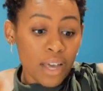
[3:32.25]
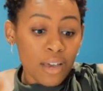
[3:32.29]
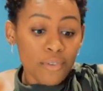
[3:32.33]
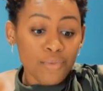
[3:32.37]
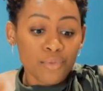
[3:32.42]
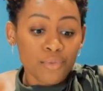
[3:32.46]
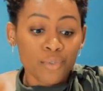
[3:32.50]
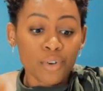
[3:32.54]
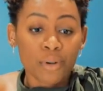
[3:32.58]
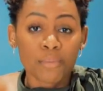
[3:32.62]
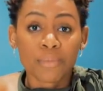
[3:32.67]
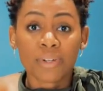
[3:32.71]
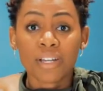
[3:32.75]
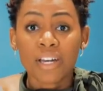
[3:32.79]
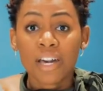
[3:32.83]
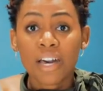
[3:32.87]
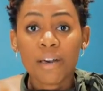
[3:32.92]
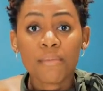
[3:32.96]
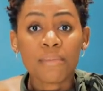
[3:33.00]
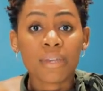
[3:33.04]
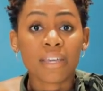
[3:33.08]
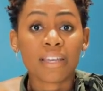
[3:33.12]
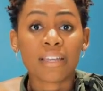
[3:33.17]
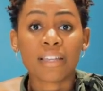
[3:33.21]
platform
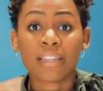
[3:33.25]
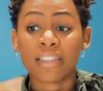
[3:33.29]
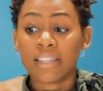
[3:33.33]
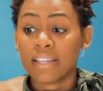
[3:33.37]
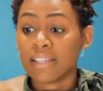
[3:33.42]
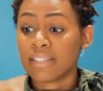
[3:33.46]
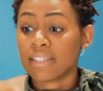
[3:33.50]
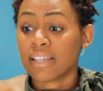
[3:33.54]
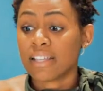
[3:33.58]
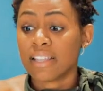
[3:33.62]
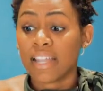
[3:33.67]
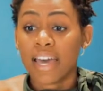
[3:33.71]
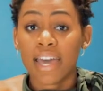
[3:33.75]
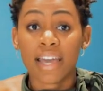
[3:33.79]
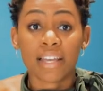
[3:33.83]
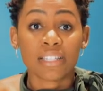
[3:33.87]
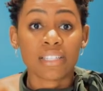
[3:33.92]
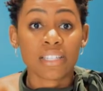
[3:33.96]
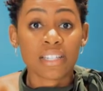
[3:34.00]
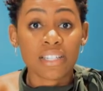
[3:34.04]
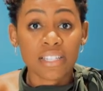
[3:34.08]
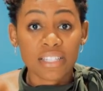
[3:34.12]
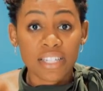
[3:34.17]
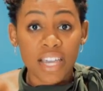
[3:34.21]
come in these
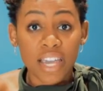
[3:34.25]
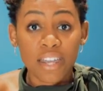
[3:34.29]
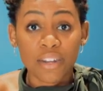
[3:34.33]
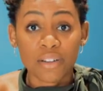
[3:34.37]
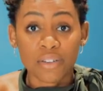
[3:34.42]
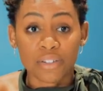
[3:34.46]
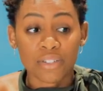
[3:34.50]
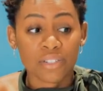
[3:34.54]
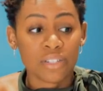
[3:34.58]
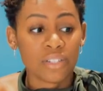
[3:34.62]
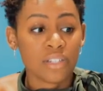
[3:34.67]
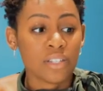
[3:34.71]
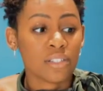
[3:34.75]
glass containers.